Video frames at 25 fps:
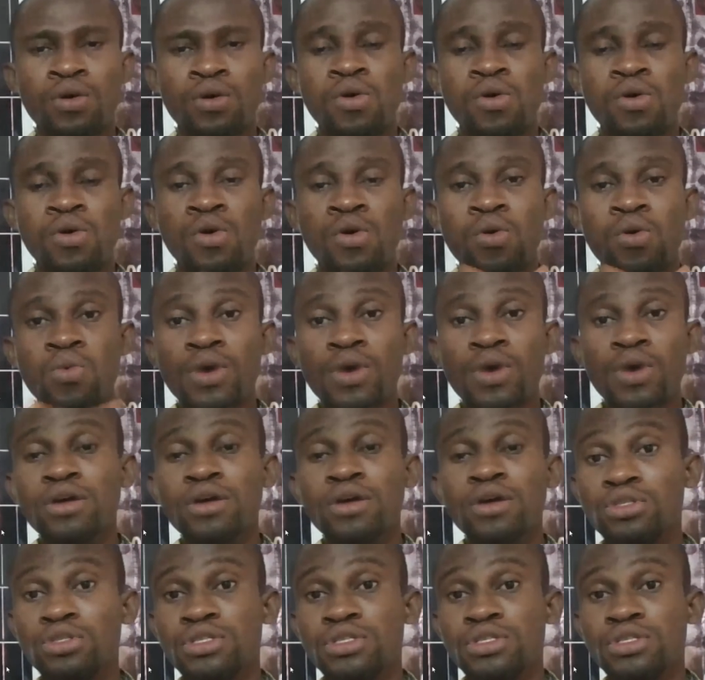Welcome to the
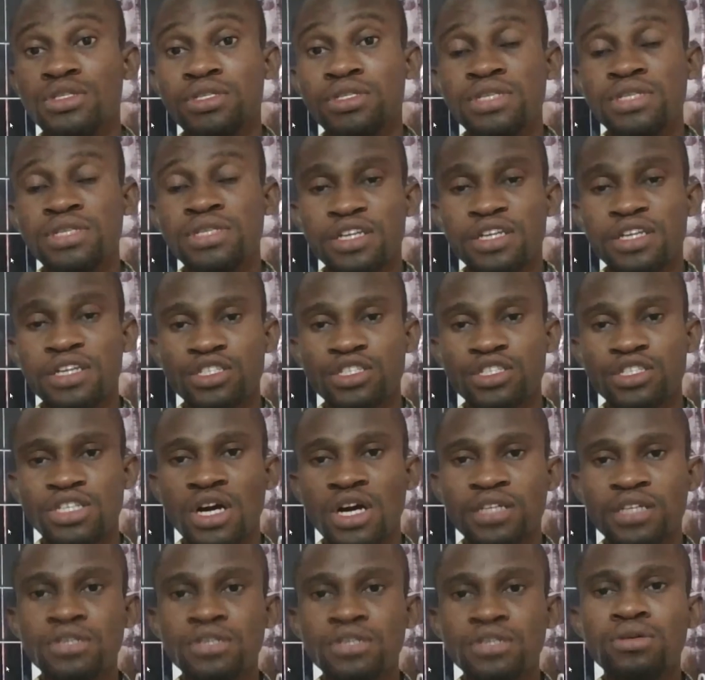sisakest
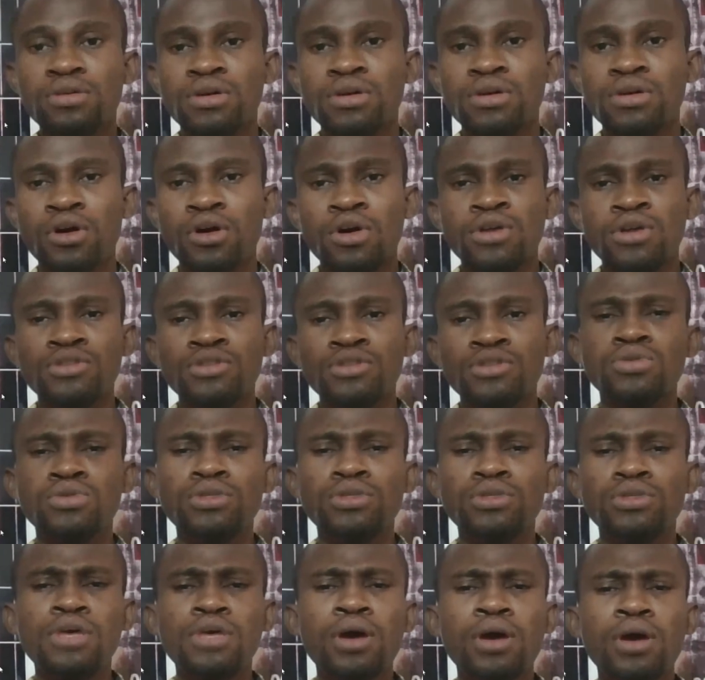channel. So today we
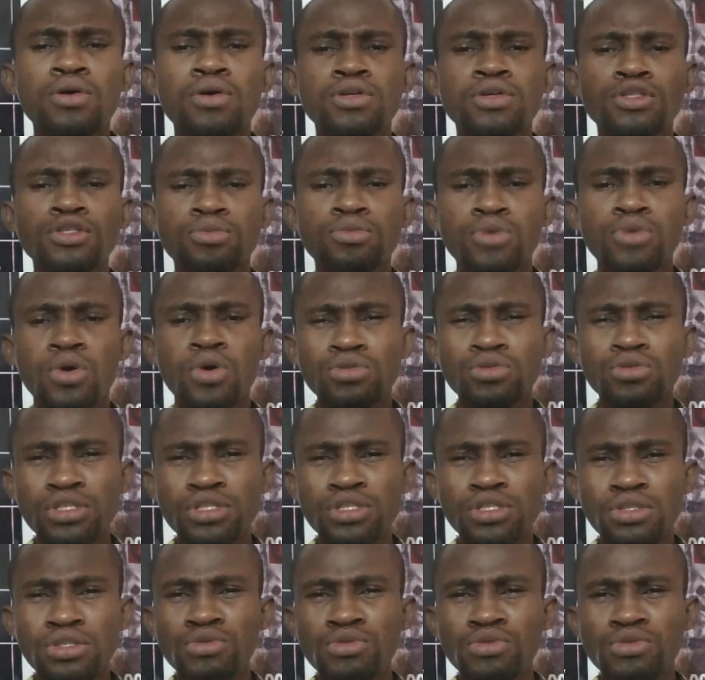are going to be
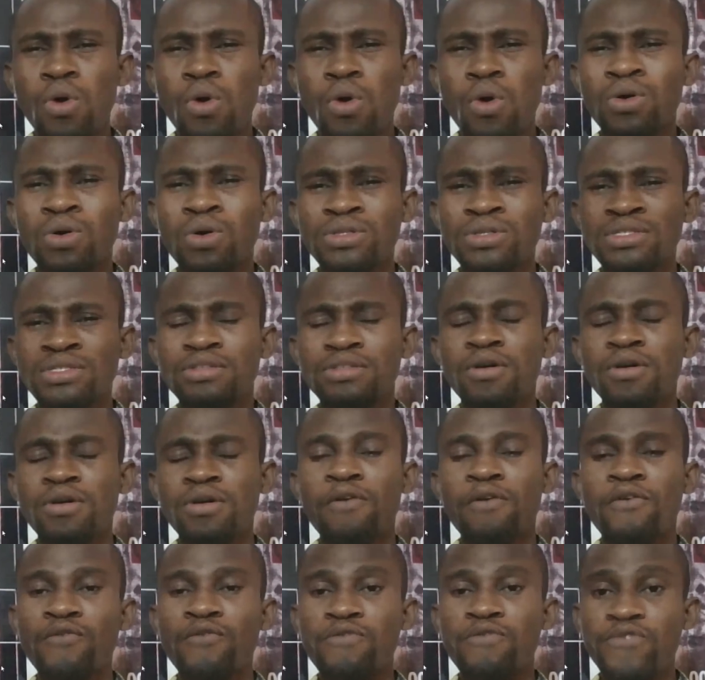continuing on the
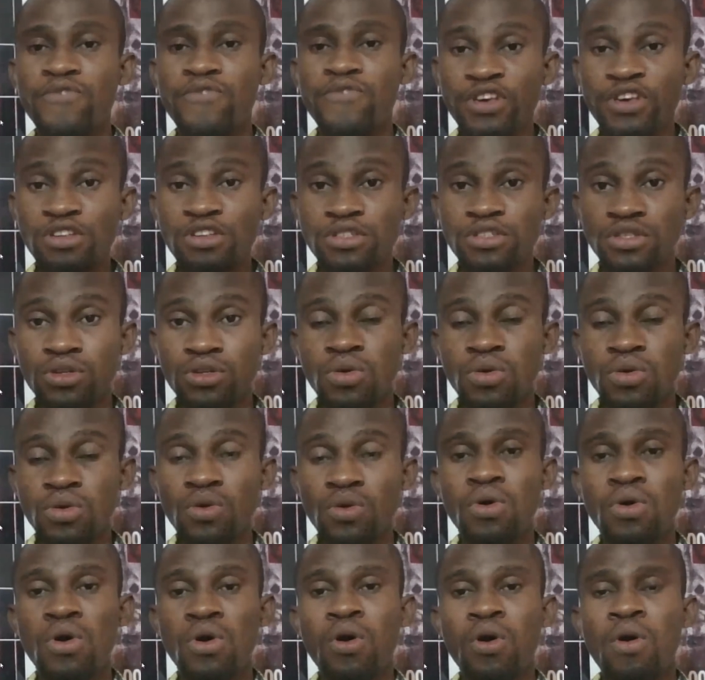video
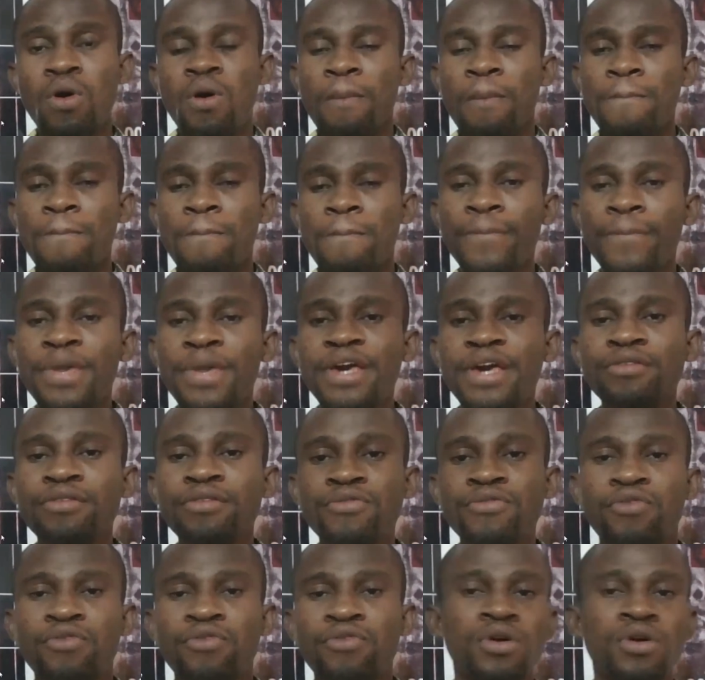made
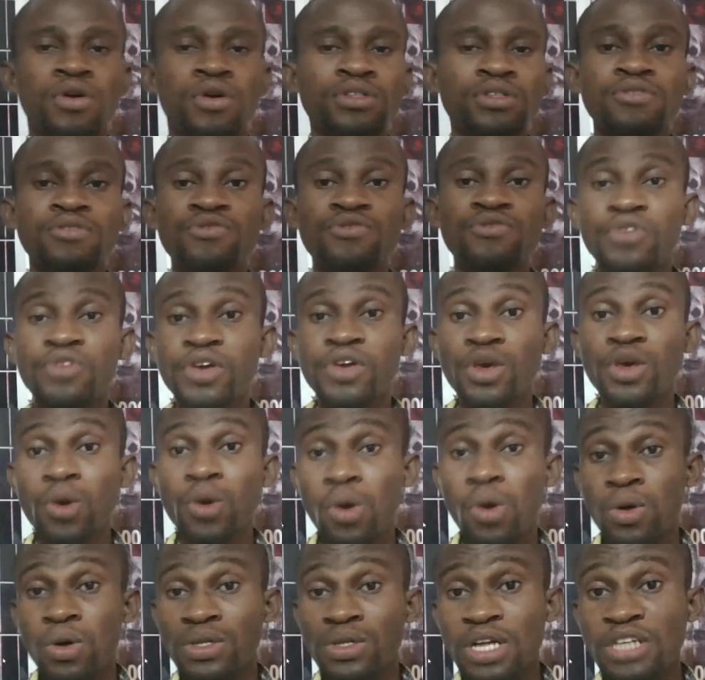for the free
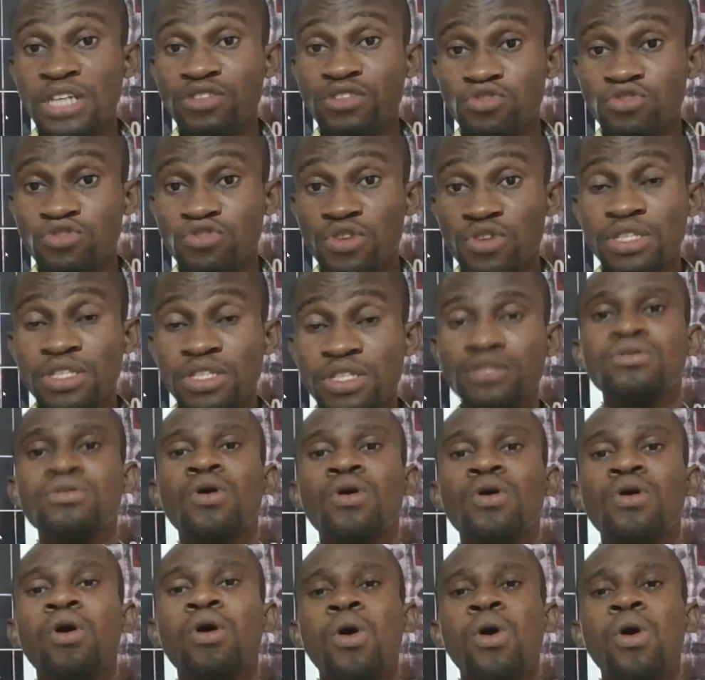online training on